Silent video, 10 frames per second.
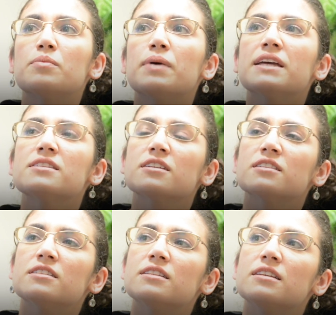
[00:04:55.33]
based
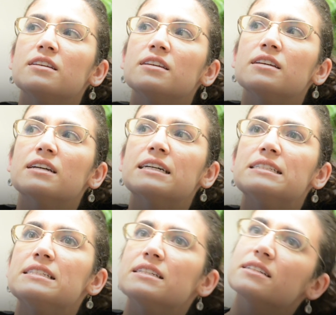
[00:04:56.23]
on the
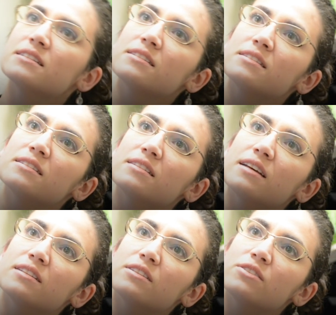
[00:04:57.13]
ideas
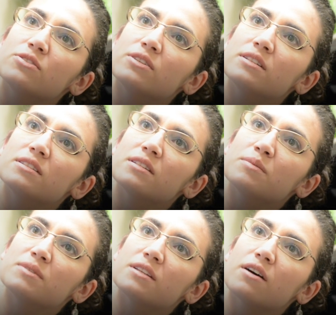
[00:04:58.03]
that the students
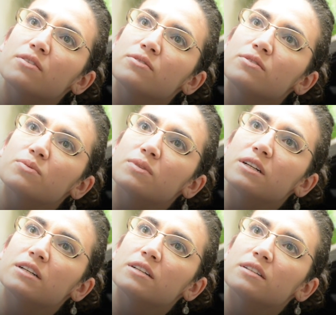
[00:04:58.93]
themselves
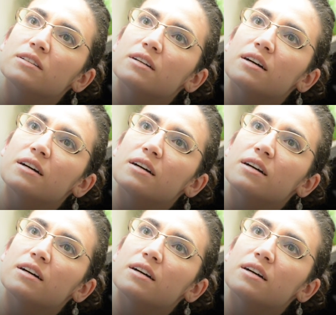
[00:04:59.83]
were